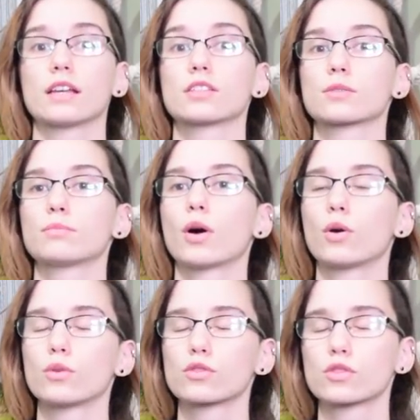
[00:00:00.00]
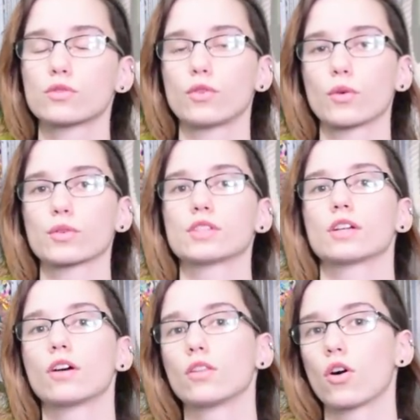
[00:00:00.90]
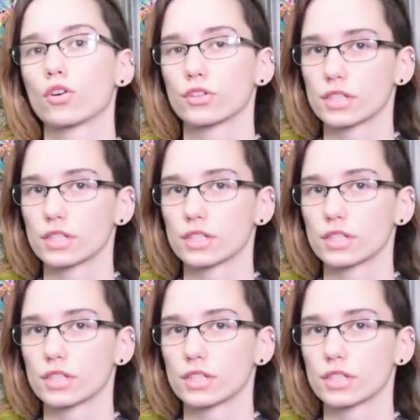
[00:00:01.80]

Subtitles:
as opposed to focusing on longer